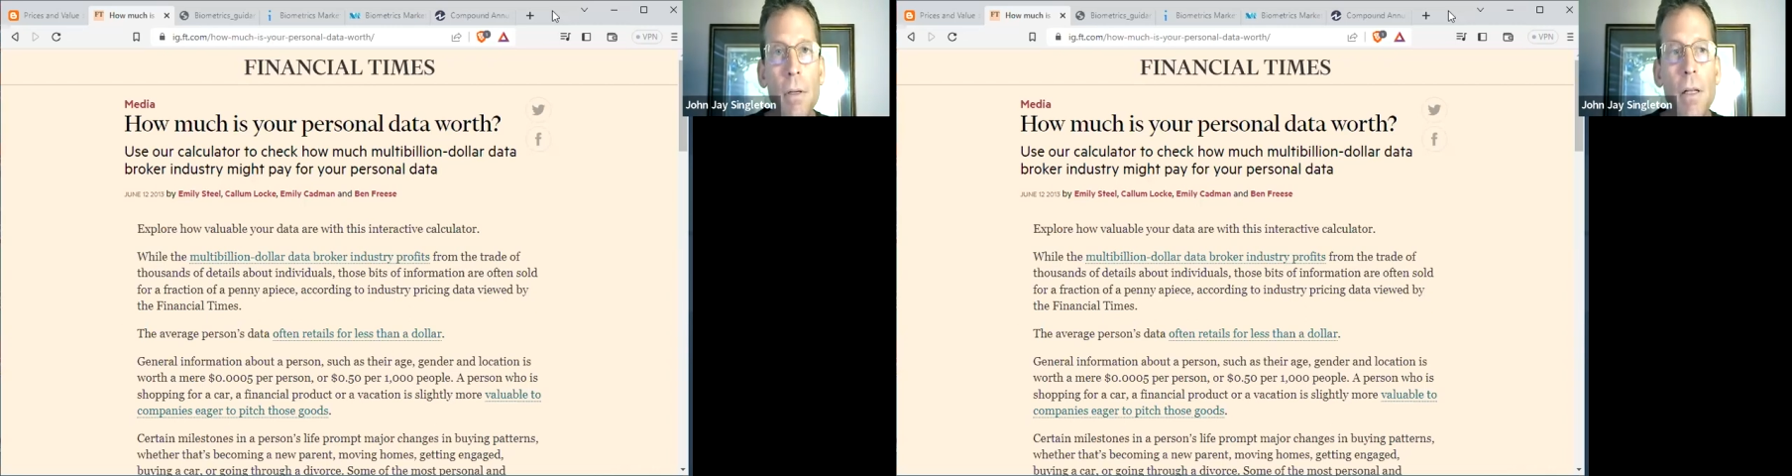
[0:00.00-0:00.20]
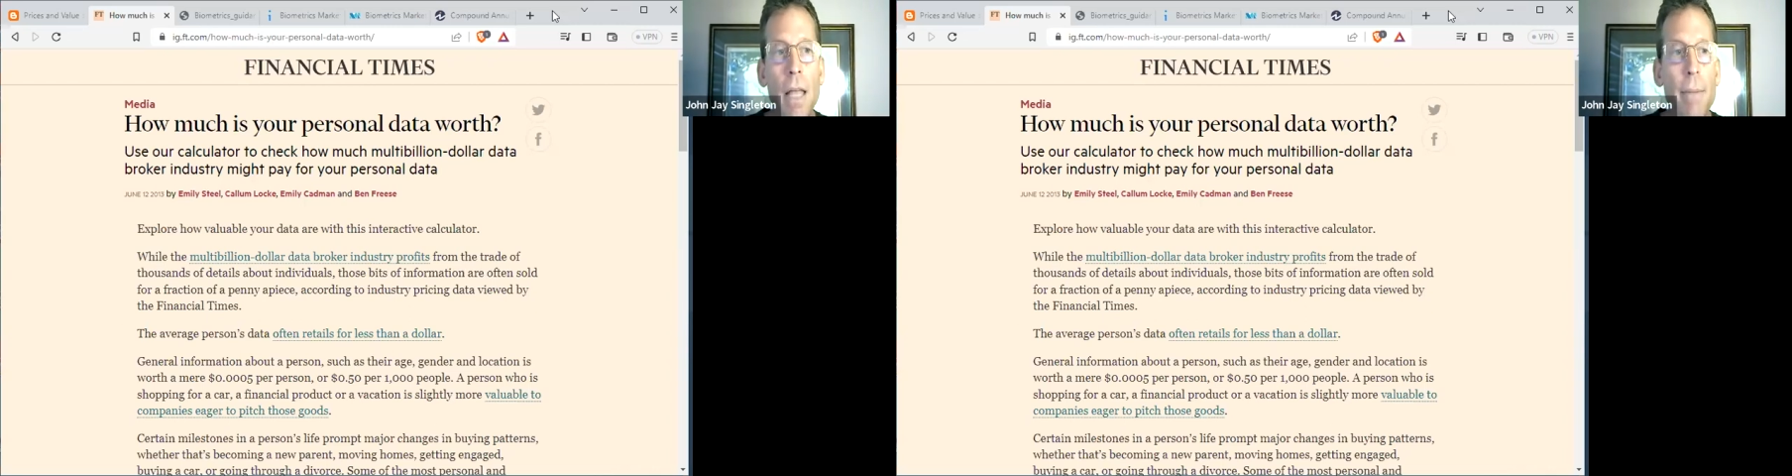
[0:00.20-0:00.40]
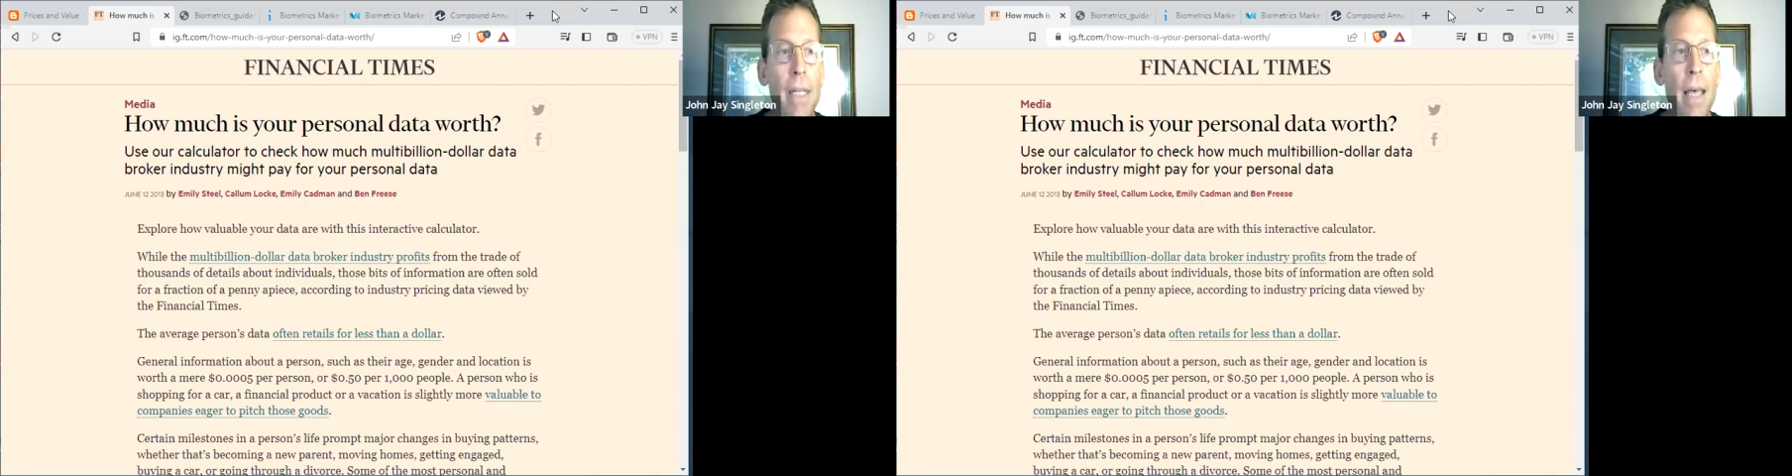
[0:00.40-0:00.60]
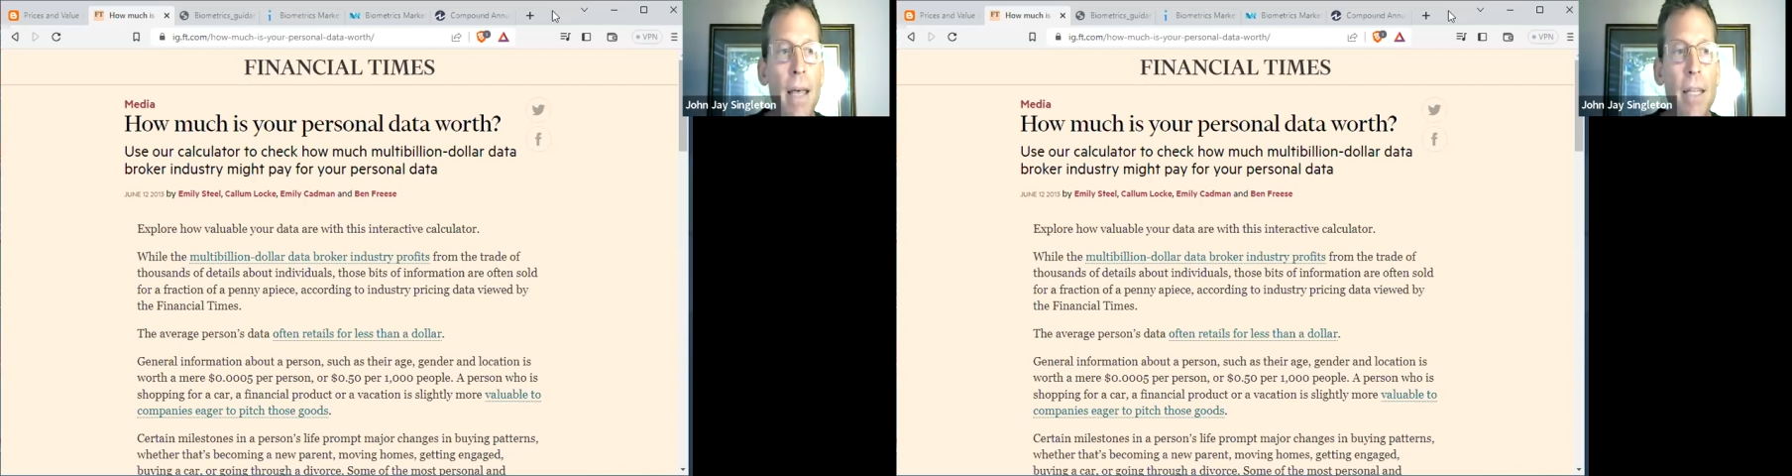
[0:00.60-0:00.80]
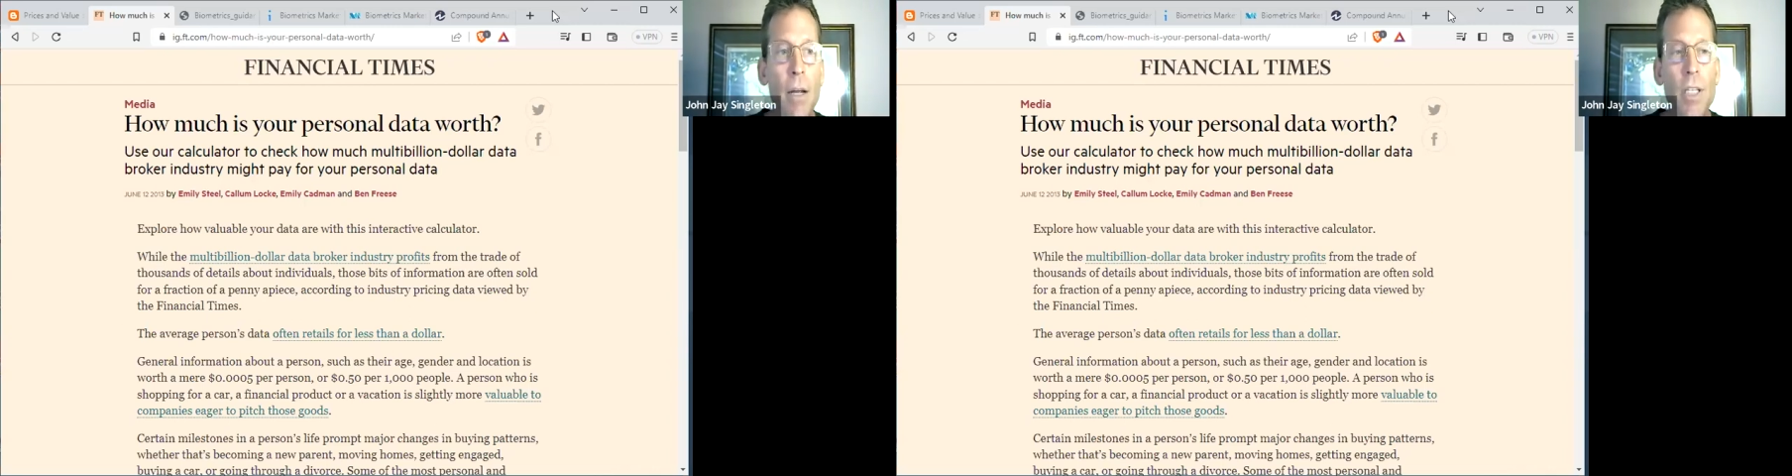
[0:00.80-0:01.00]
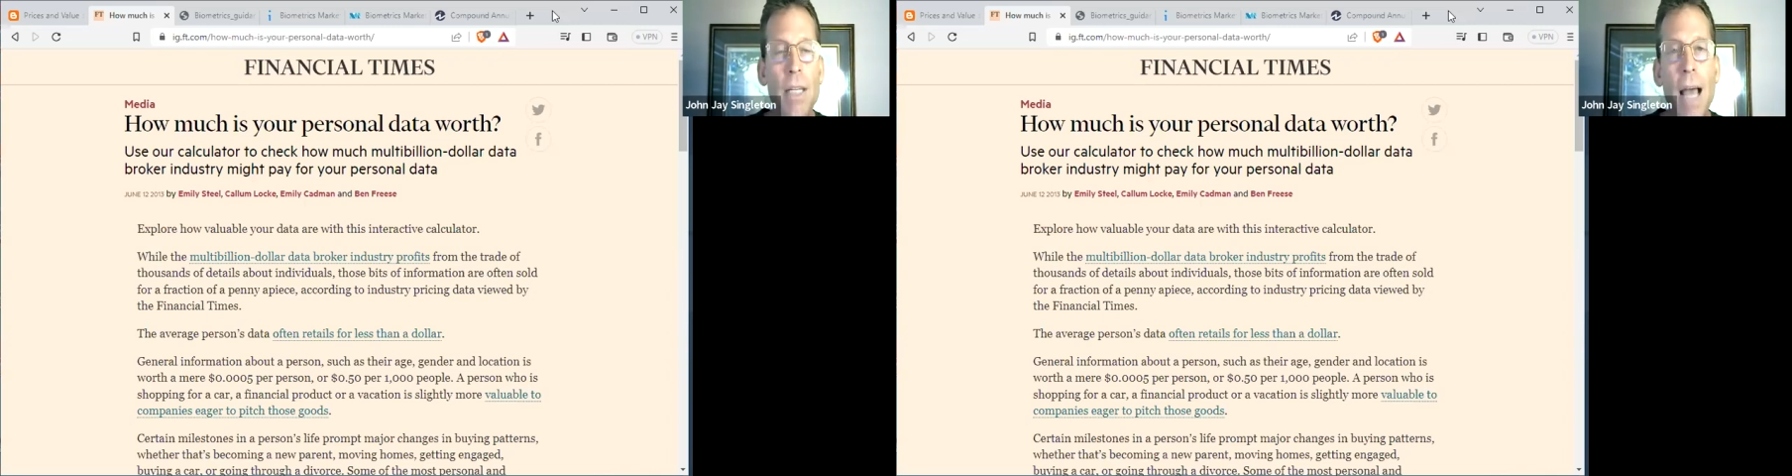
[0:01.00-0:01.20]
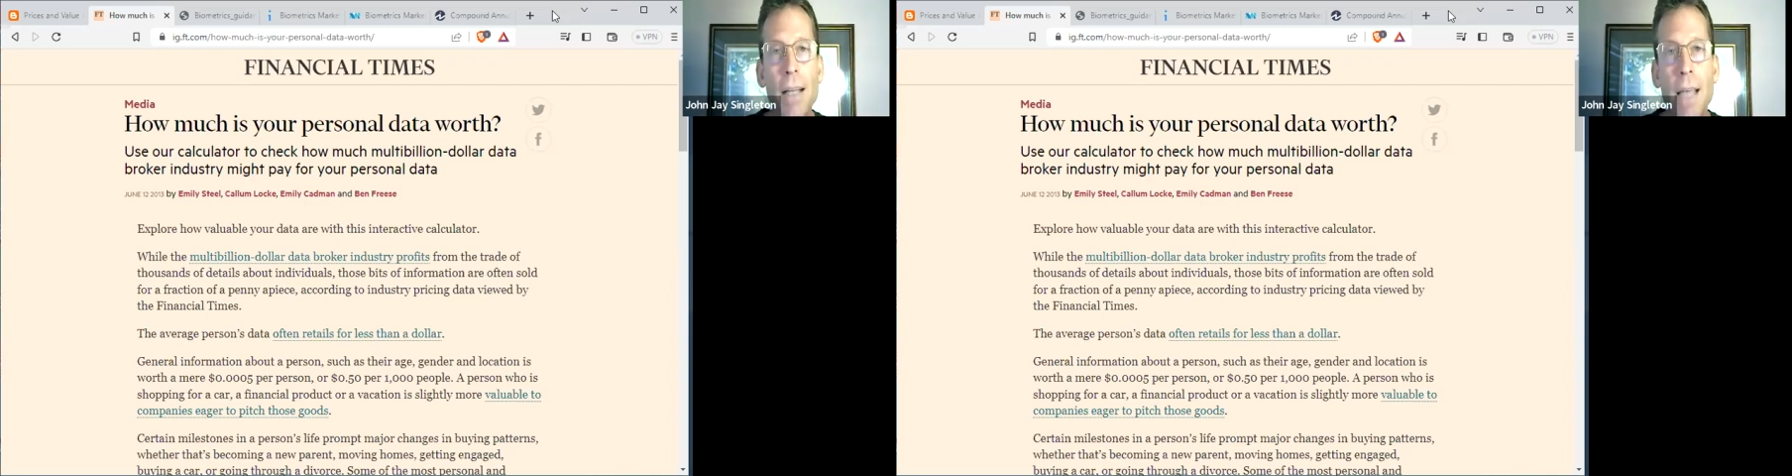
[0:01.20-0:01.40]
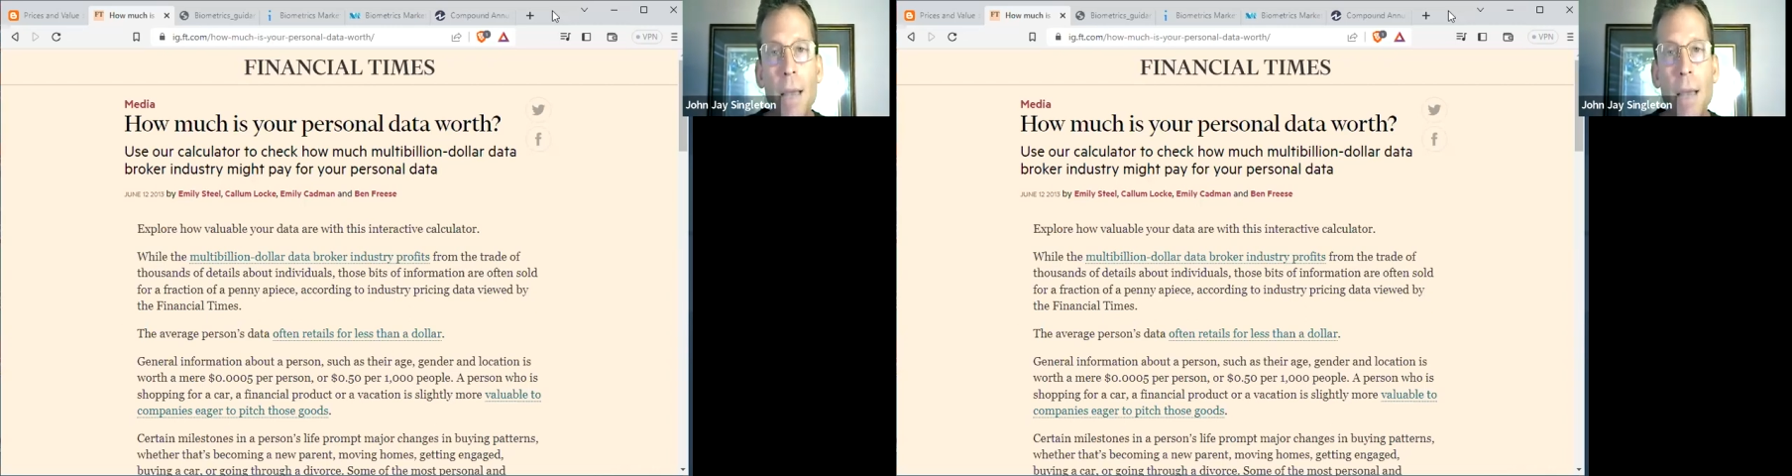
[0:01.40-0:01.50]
claiming that there was a tax